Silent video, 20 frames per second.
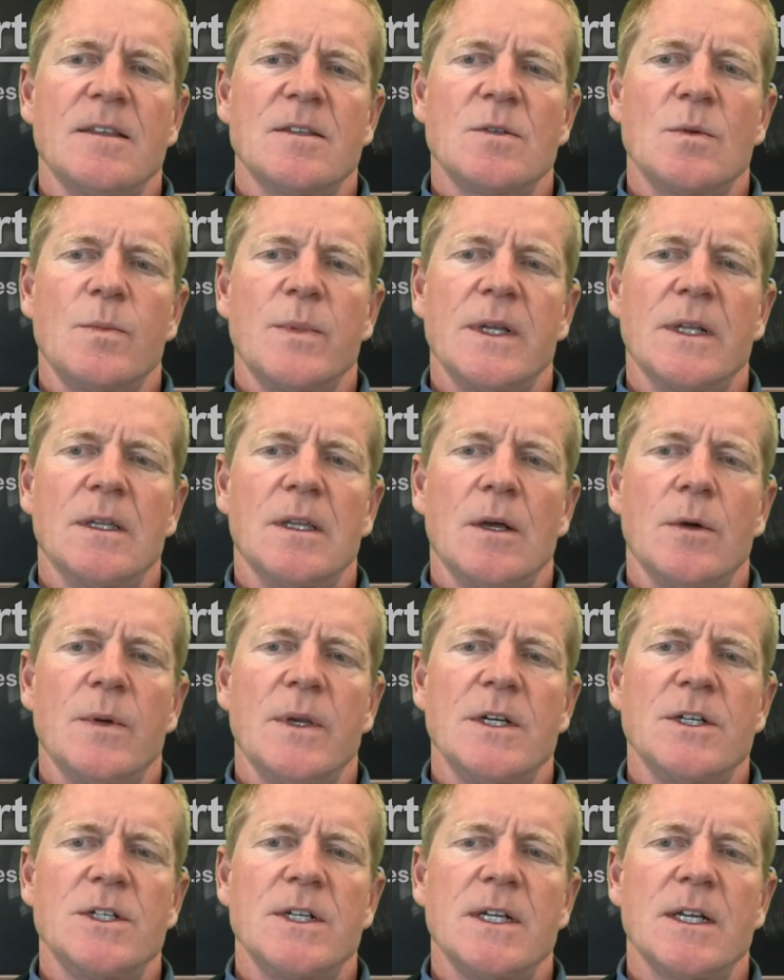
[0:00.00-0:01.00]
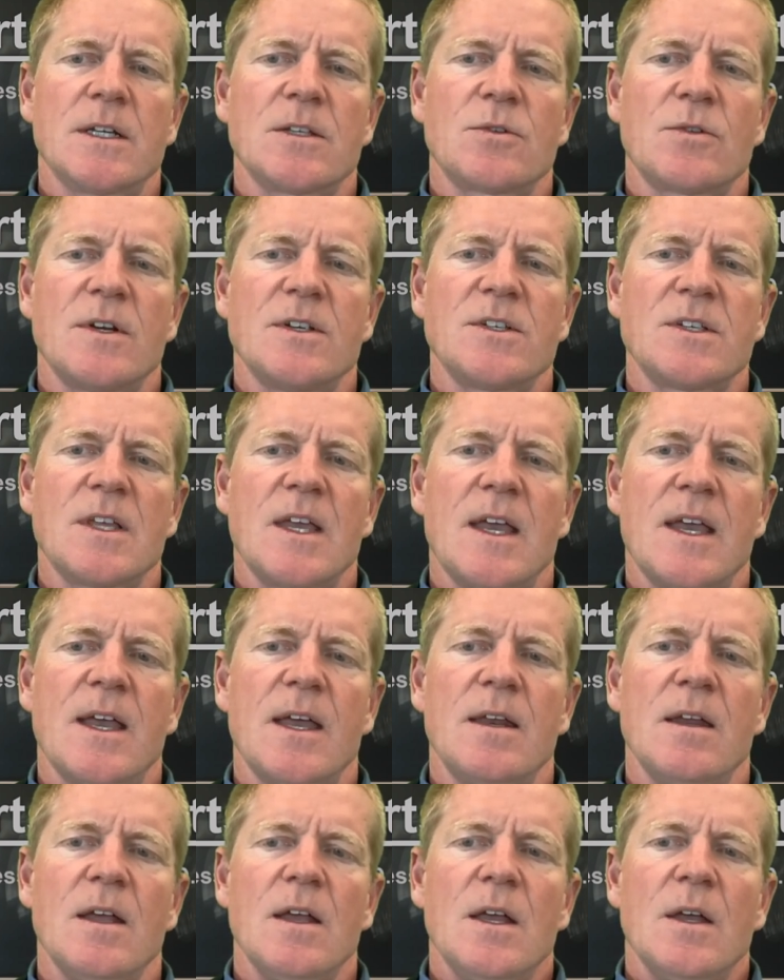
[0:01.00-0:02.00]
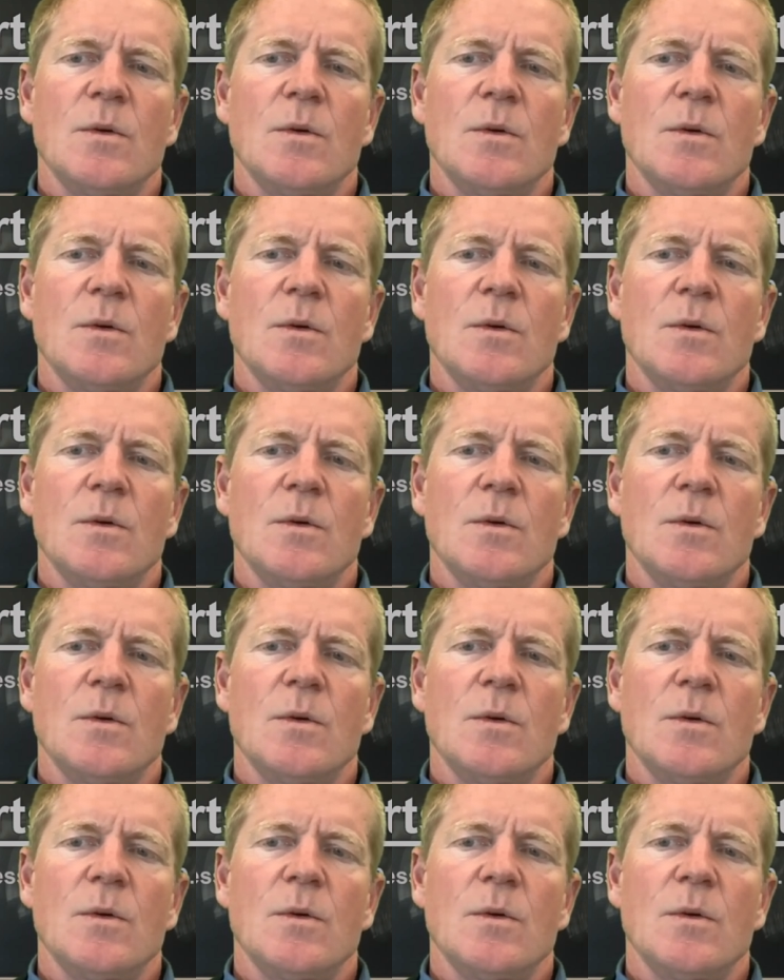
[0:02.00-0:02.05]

This would be a low energy x ray scan,